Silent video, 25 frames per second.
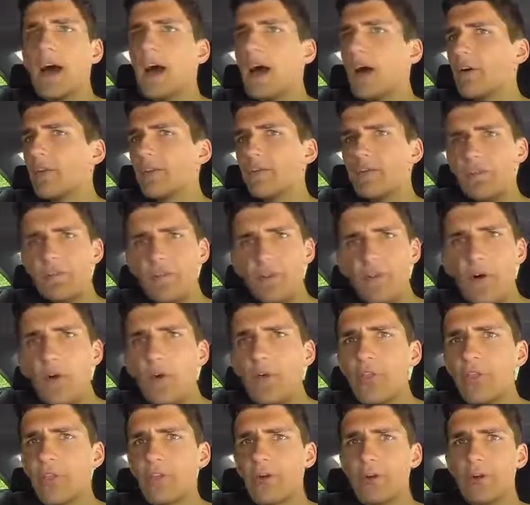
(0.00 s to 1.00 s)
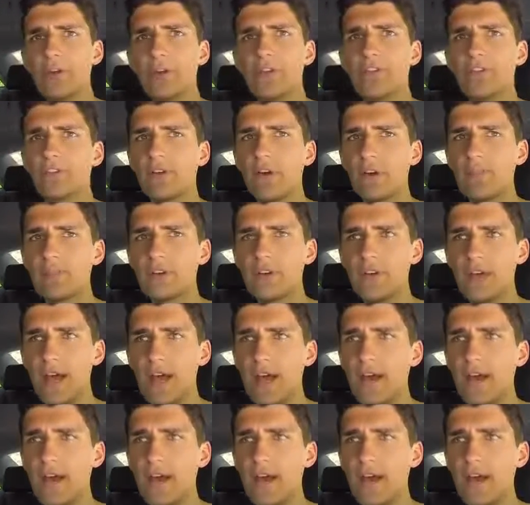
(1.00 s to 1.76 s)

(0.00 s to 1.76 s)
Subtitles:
a full thorough description.